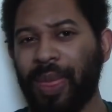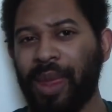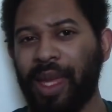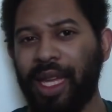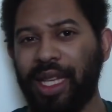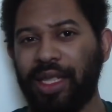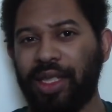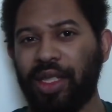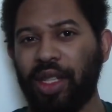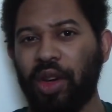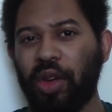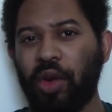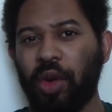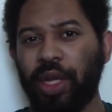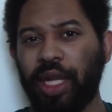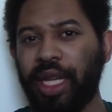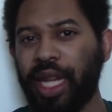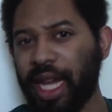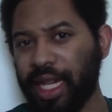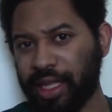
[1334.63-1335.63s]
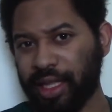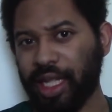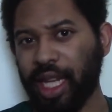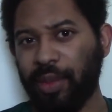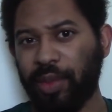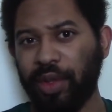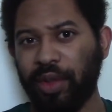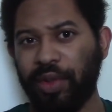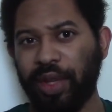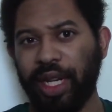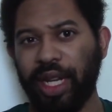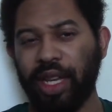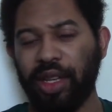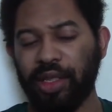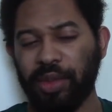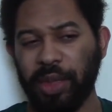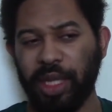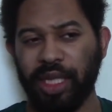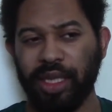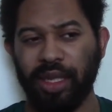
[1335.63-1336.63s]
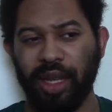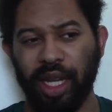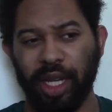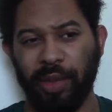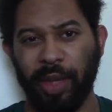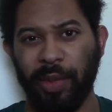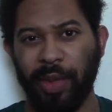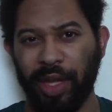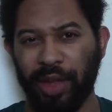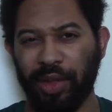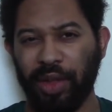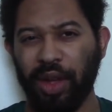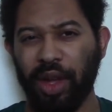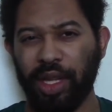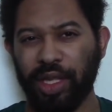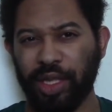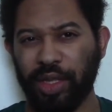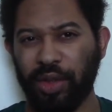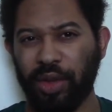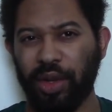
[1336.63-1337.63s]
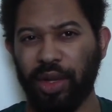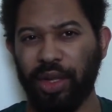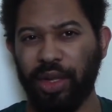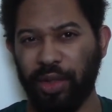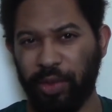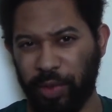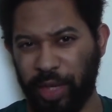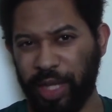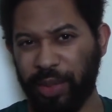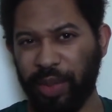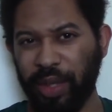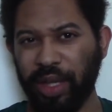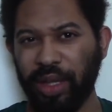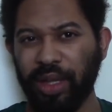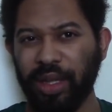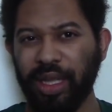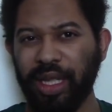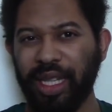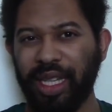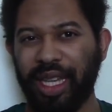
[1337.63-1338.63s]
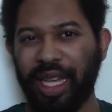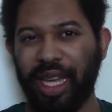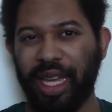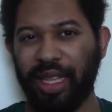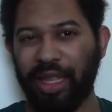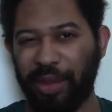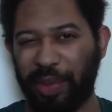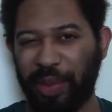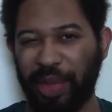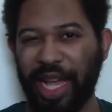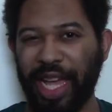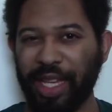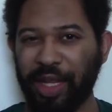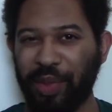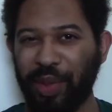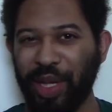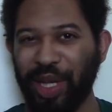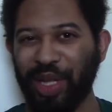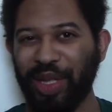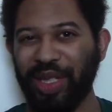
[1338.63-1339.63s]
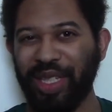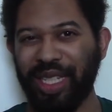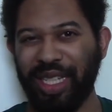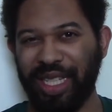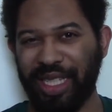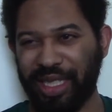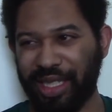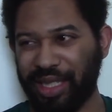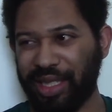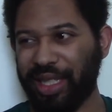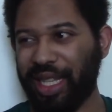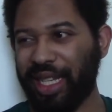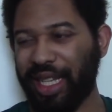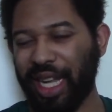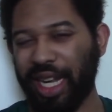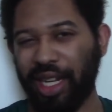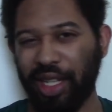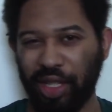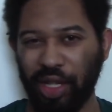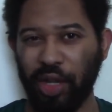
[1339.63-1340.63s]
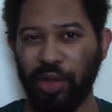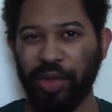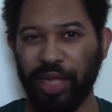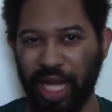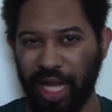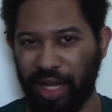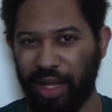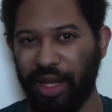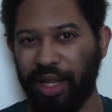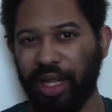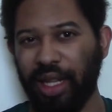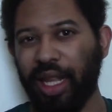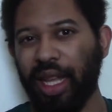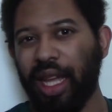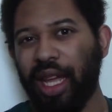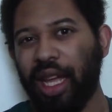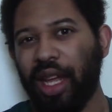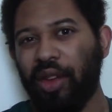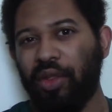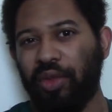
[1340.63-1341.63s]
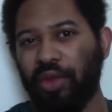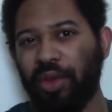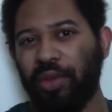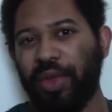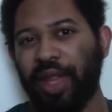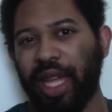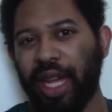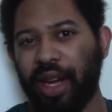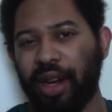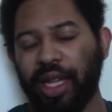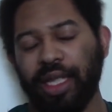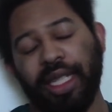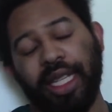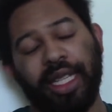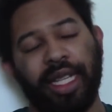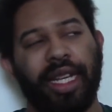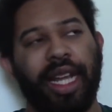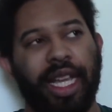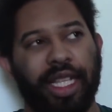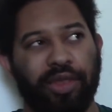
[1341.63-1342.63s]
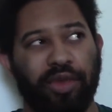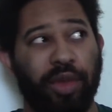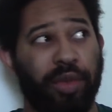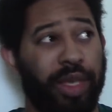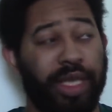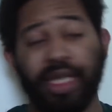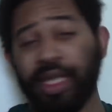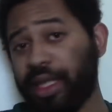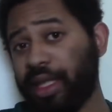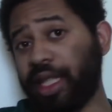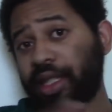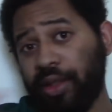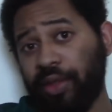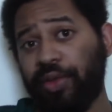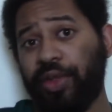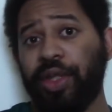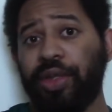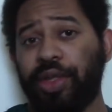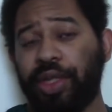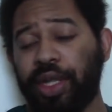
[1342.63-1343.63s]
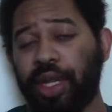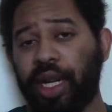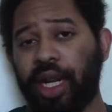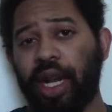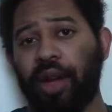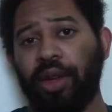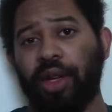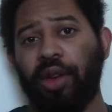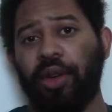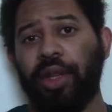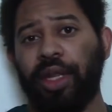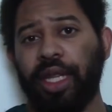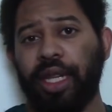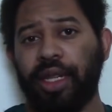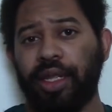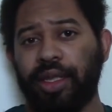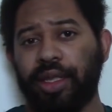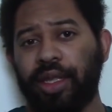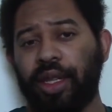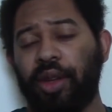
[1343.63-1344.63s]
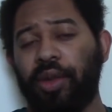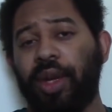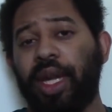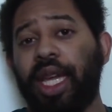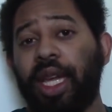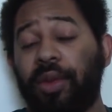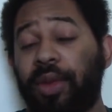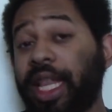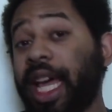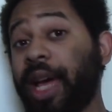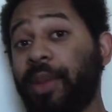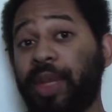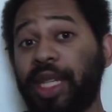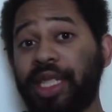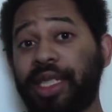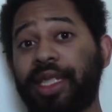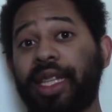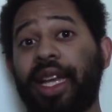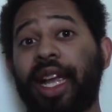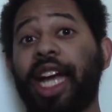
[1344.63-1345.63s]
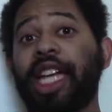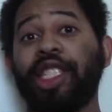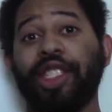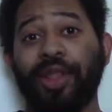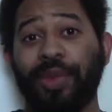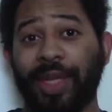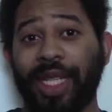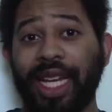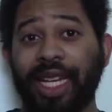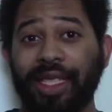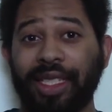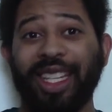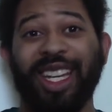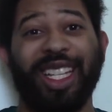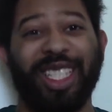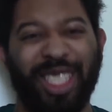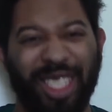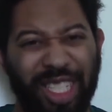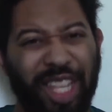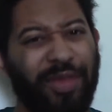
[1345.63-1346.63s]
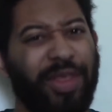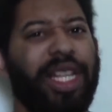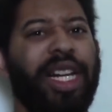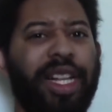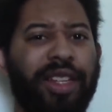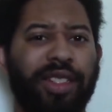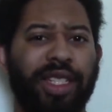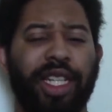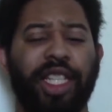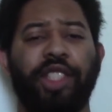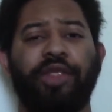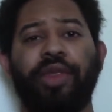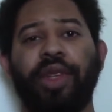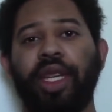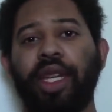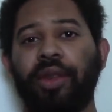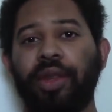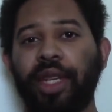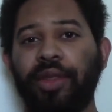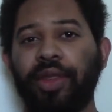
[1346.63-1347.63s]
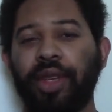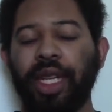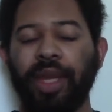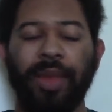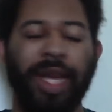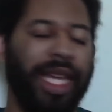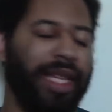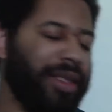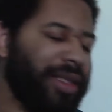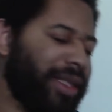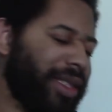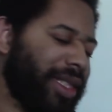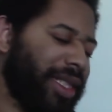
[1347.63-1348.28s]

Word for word: And so in the next couple of videos, I'm going to talk about my thoughts on the red pill and the black pill and just like kind of go take it from there. I say in the next one, but just in the future, I'll go in there. So with that being said, I should hope you guys got something out of today's video. And if you did, man,